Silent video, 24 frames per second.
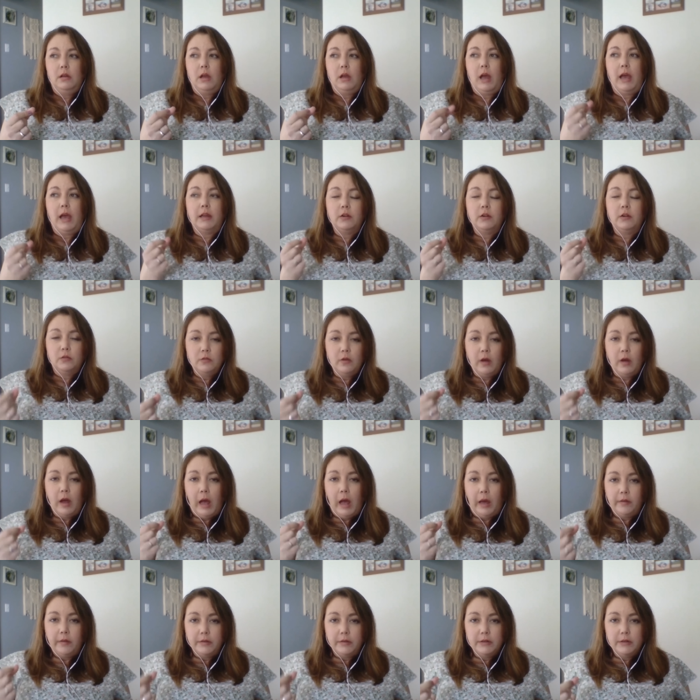I don't know
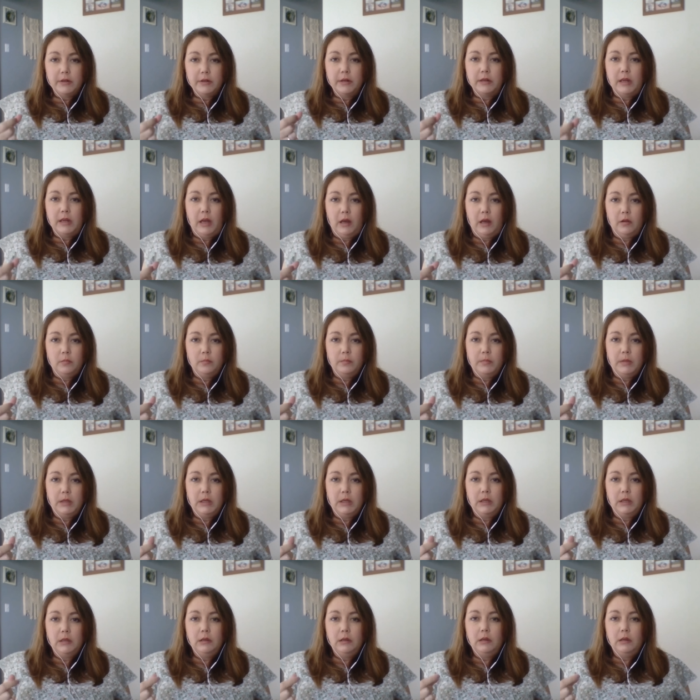how you're going to help
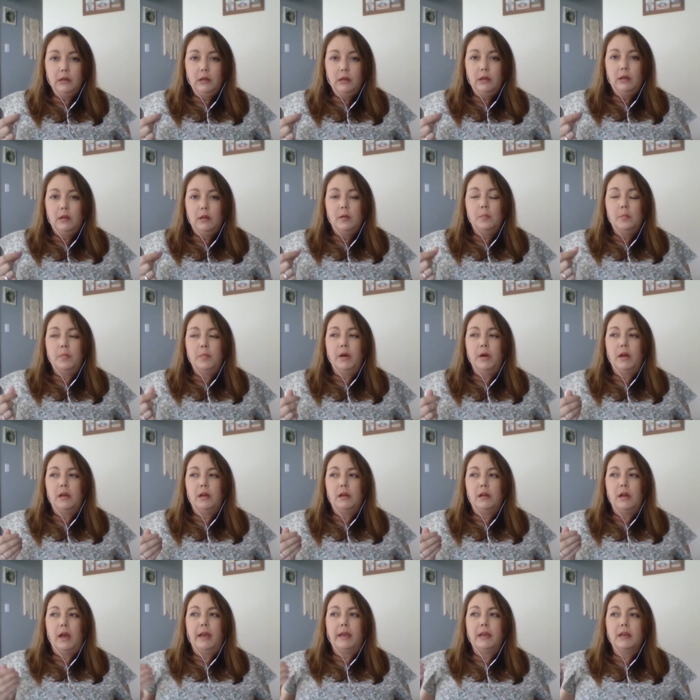me,
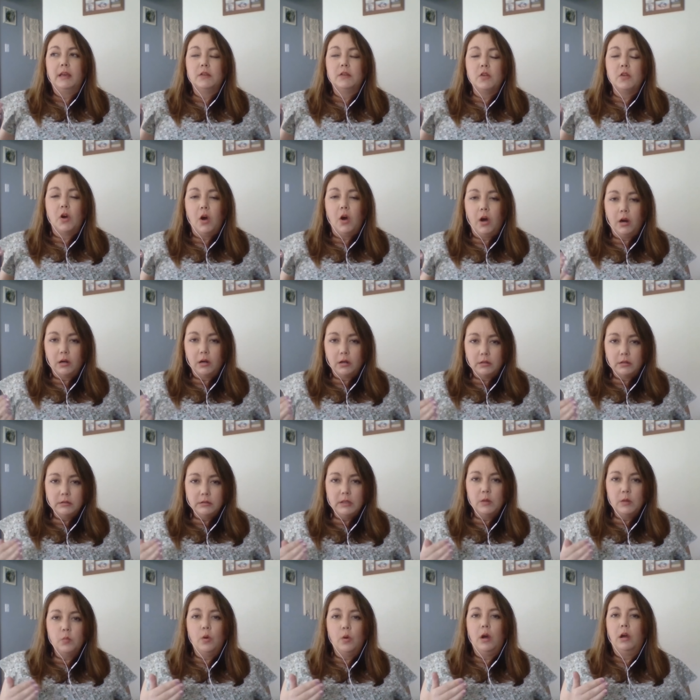but I can
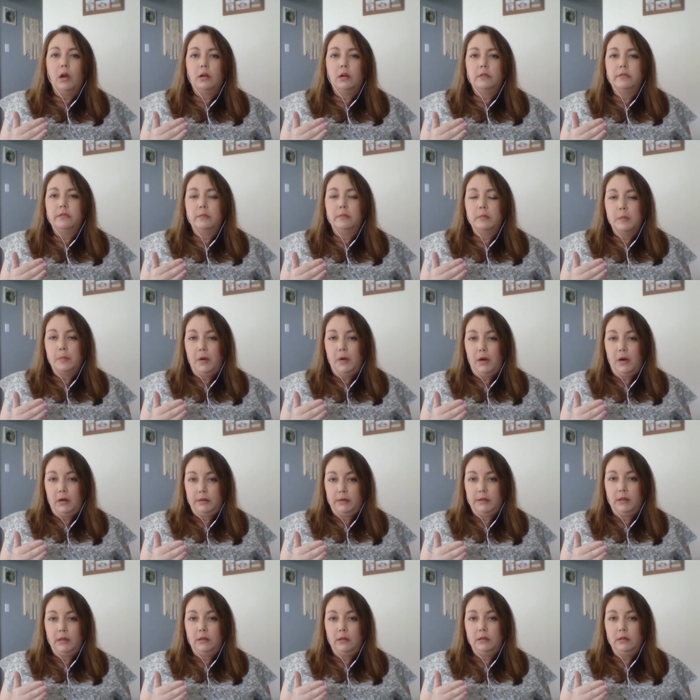hardly walk from the
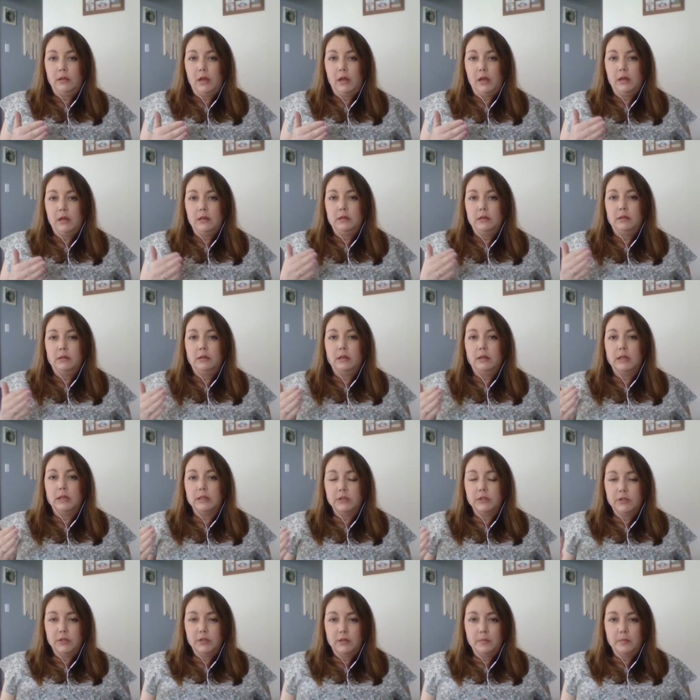parking lot
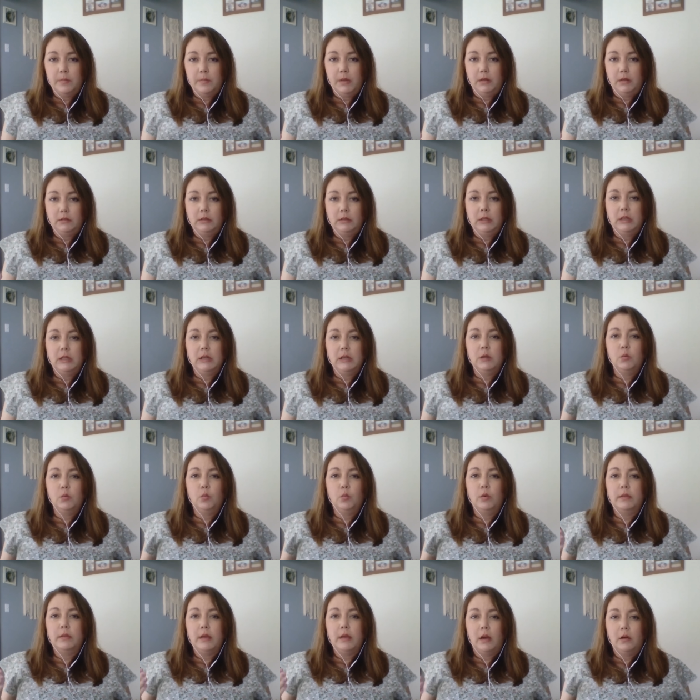into the building
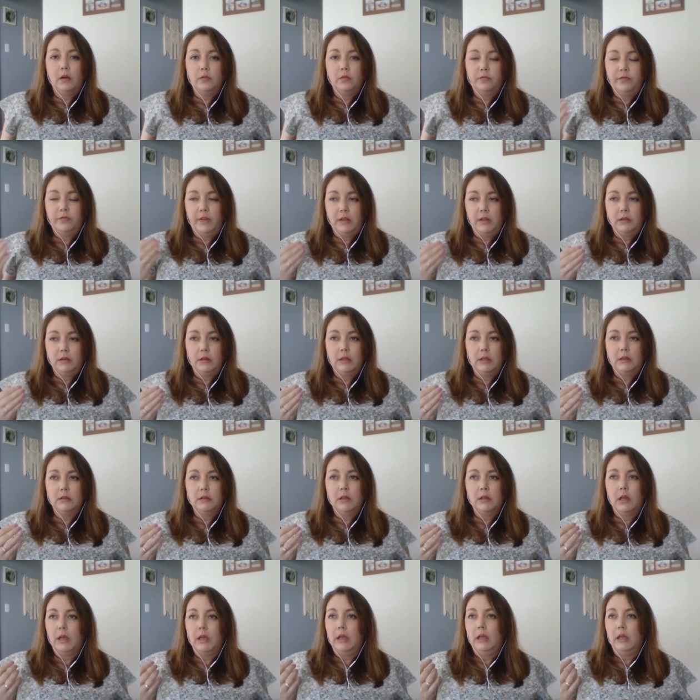without feeling
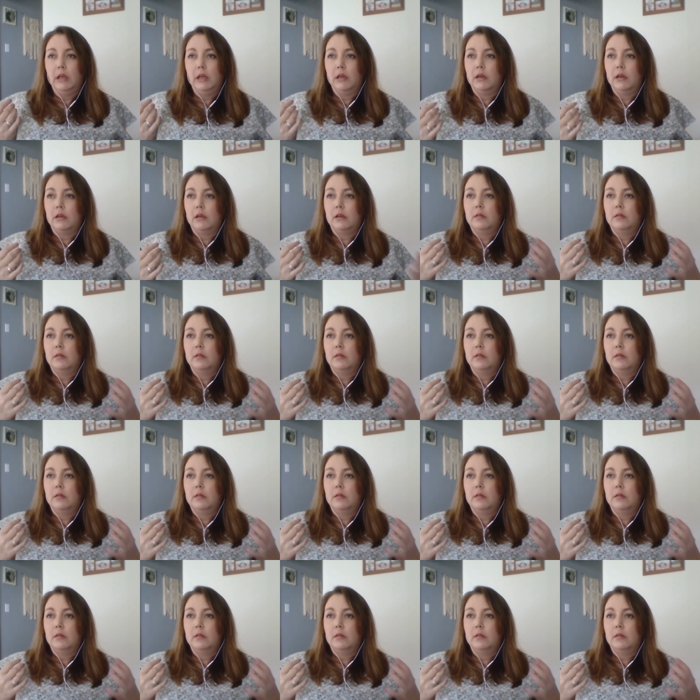like